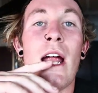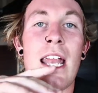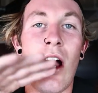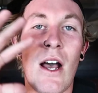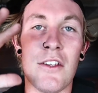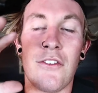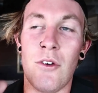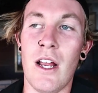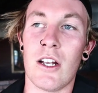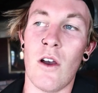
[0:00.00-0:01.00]
Right now, us
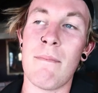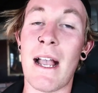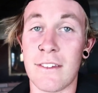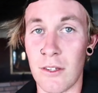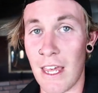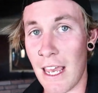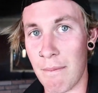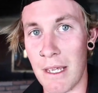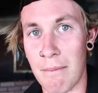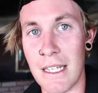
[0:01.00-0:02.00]
three are going back to the
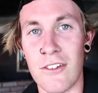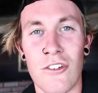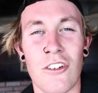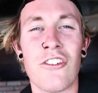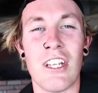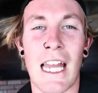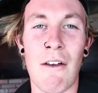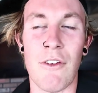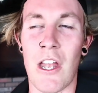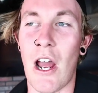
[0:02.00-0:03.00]
Airbnb to just chill
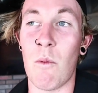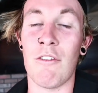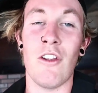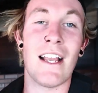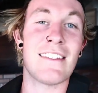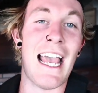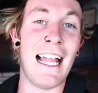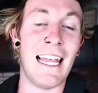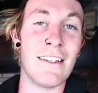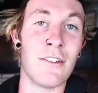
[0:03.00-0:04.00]
out for the night. We're flying to
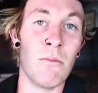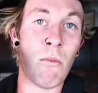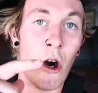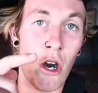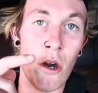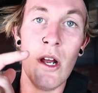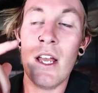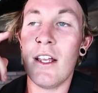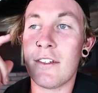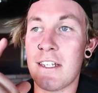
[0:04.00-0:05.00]
LA tomorrow,
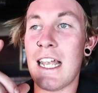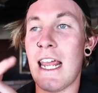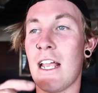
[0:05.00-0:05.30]
San